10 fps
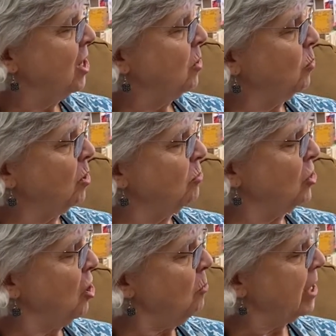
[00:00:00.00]
where
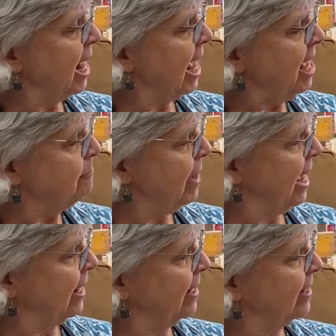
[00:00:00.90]
no one had
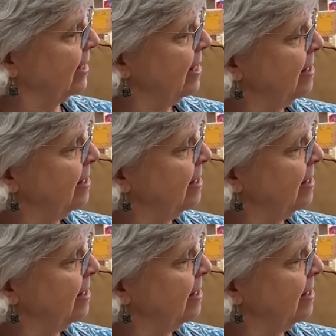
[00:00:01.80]
battles.